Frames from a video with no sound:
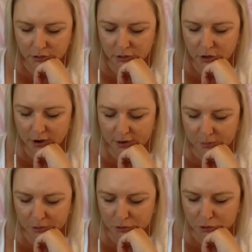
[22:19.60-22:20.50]
kind of
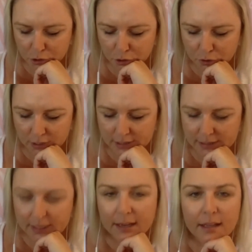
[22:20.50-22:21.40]
want to do
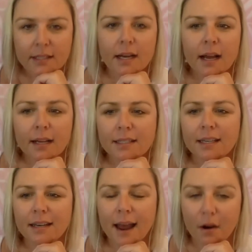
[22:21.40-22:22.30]
is start to
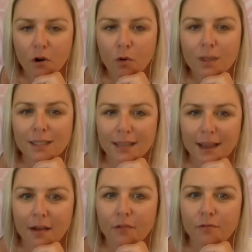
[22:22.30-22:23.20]
narrow it
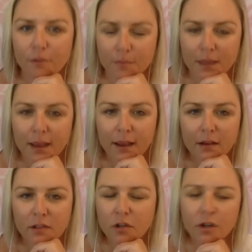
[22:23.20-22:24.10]
down from there,
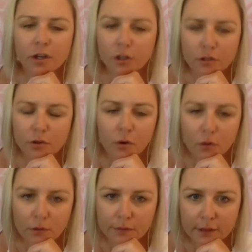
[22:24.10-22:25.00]
because you're not going to use
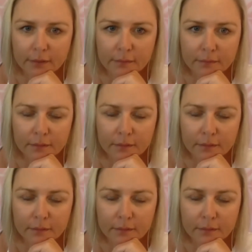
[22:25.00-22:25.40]
all of them.